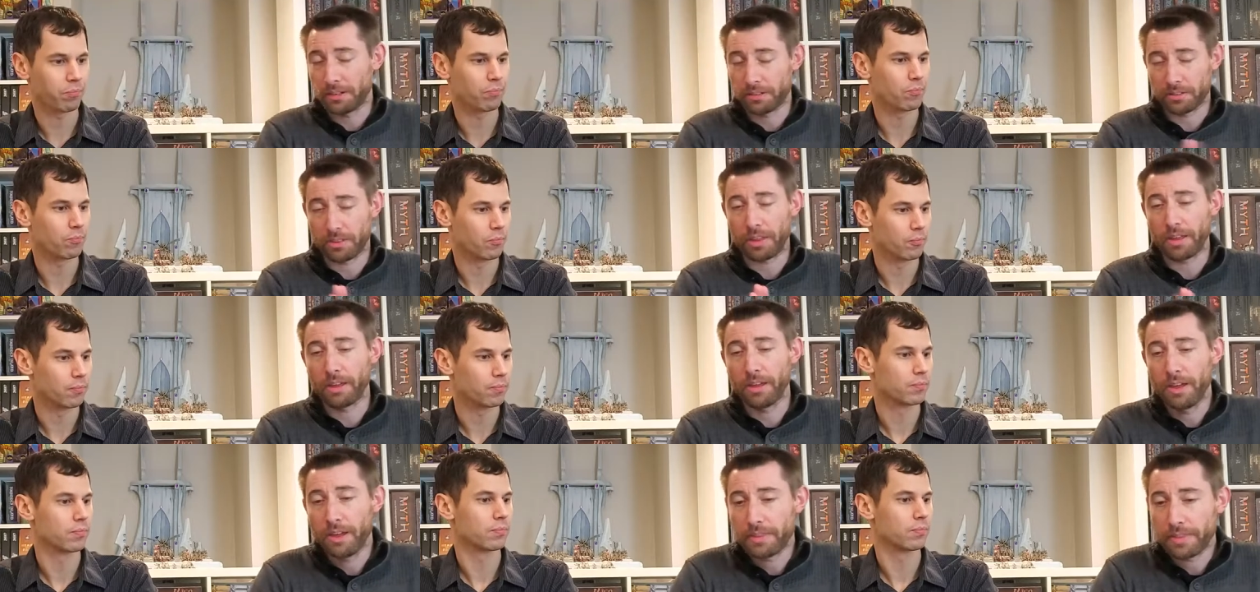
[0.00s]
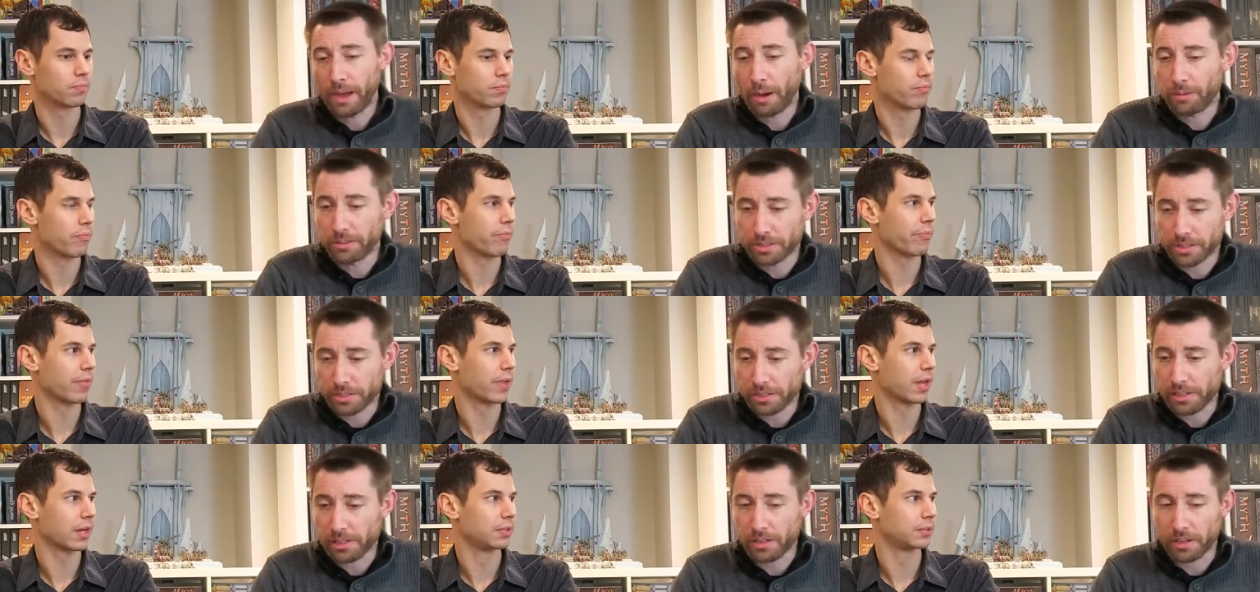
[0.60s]
Speaker 1: in, so that was
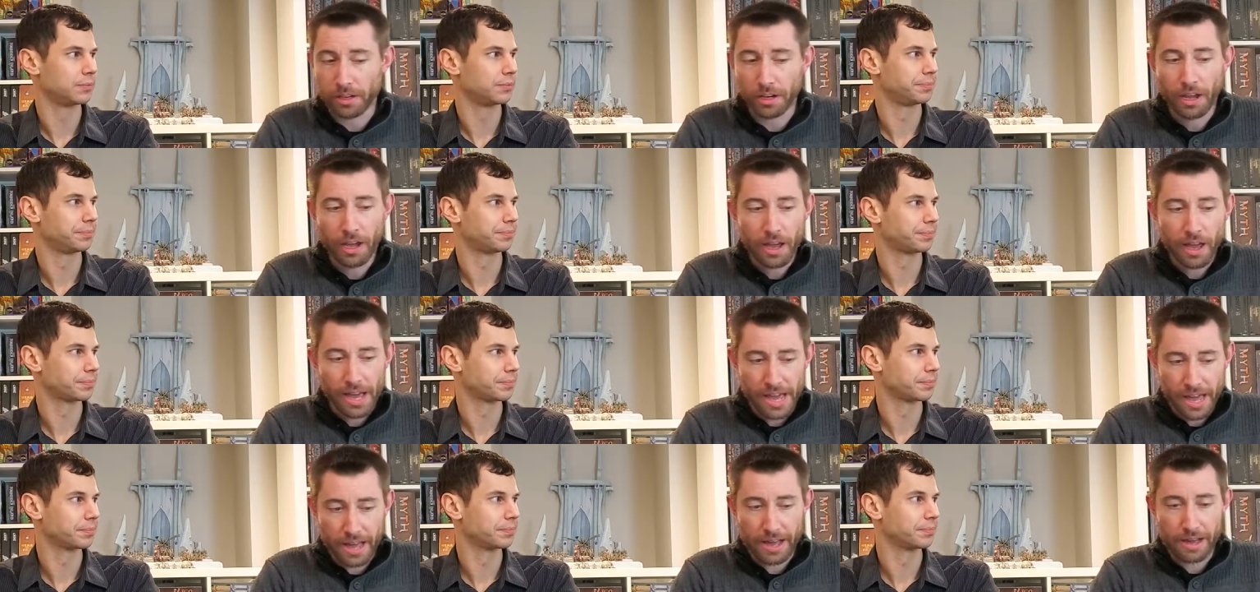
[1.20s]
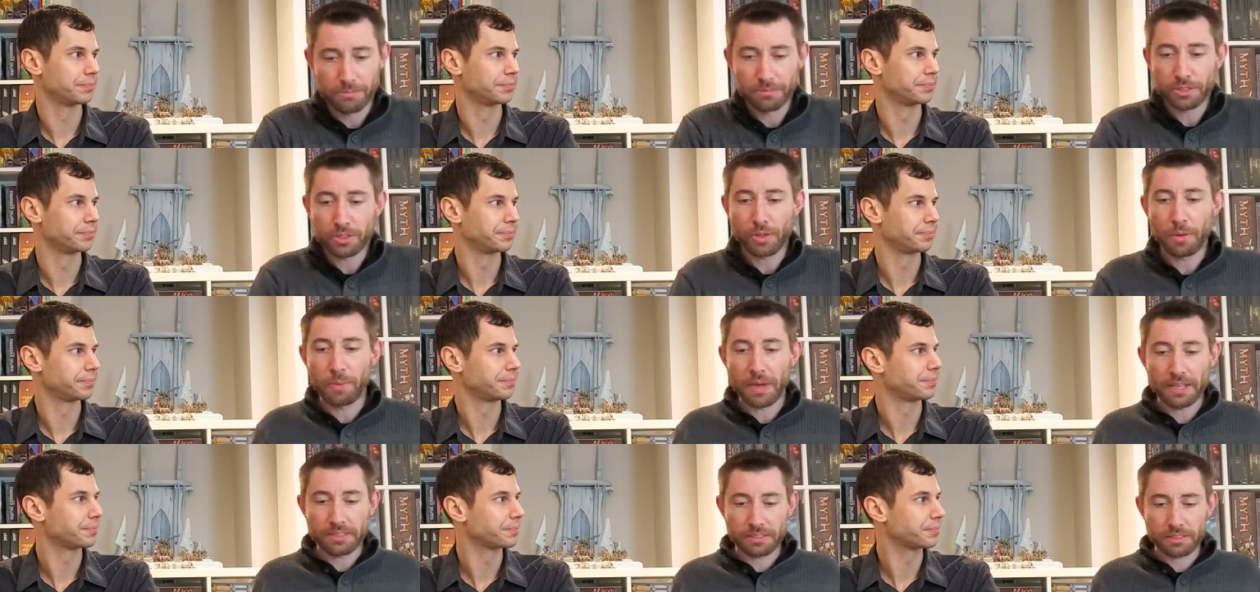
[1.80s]
really good.
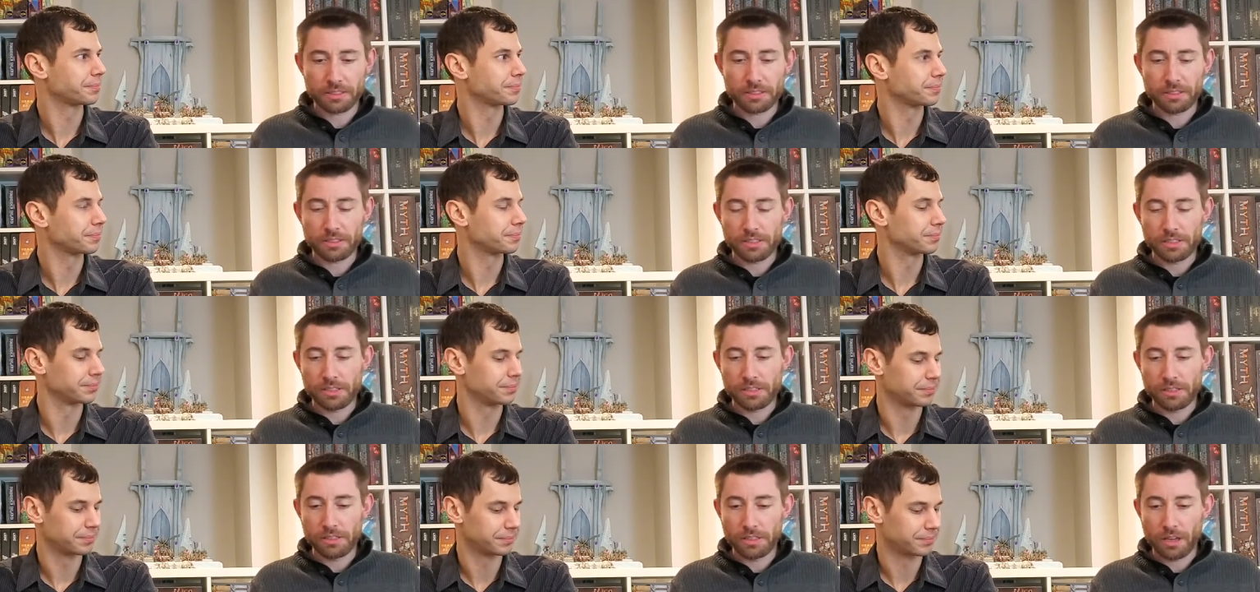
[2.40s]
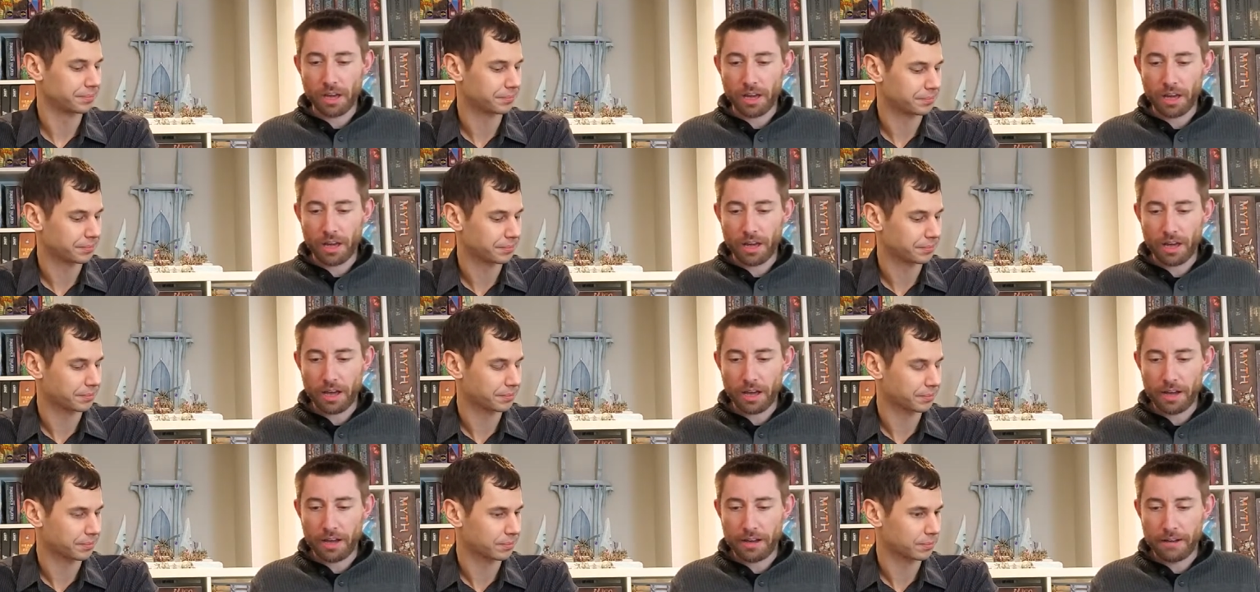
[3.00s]
So basically,
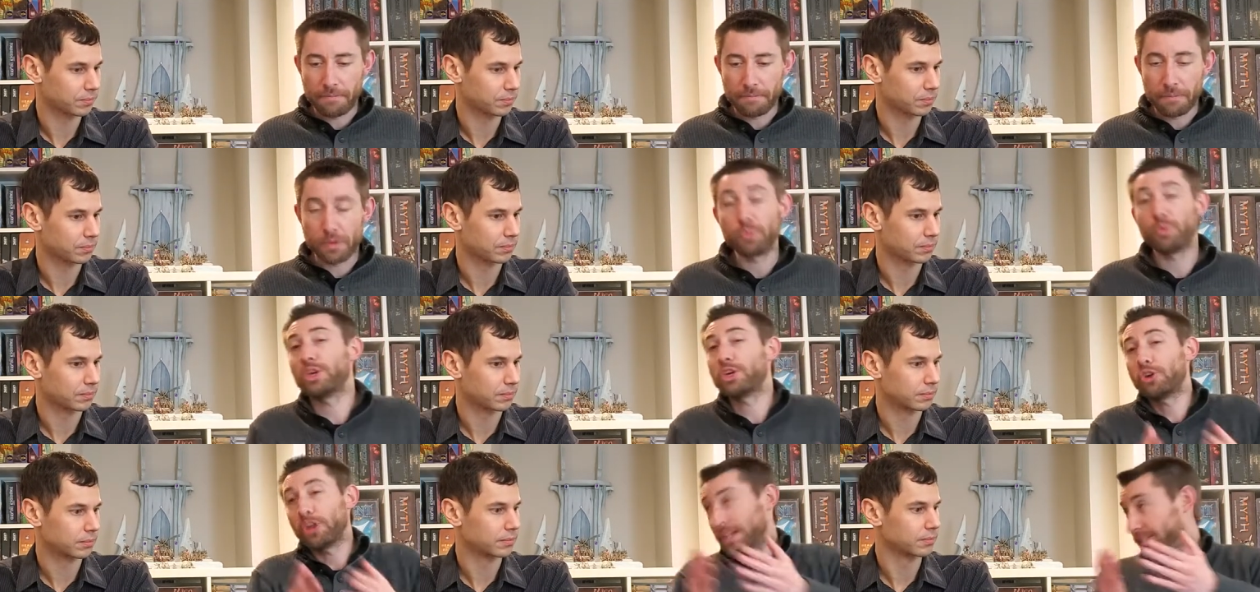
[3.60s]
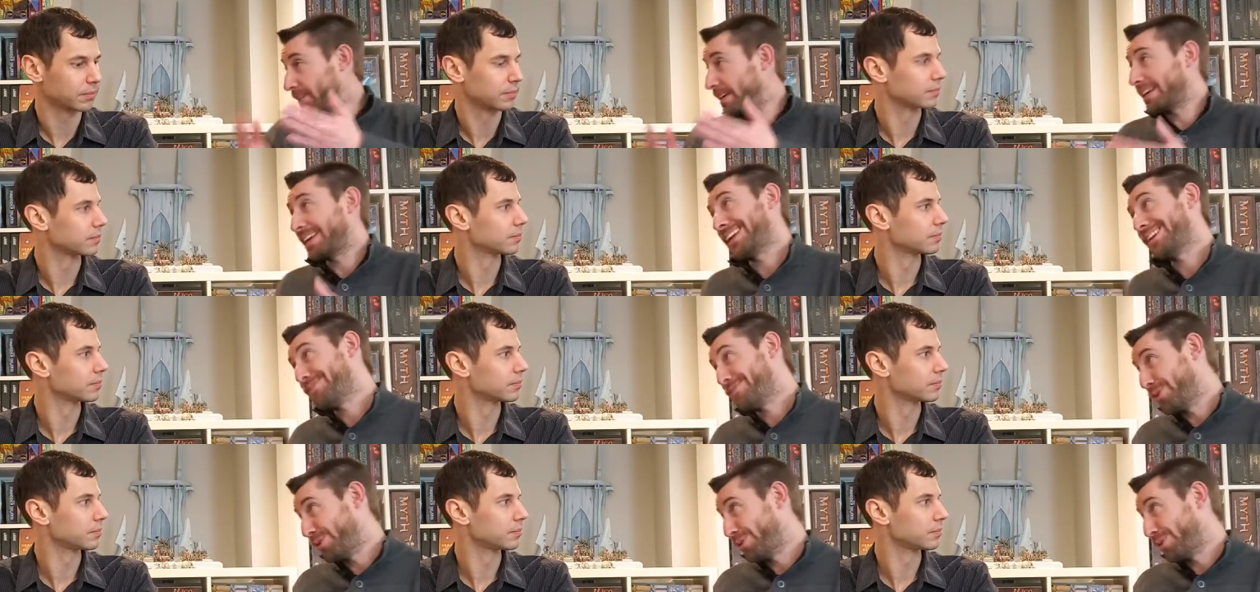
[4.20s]
we couldn't take any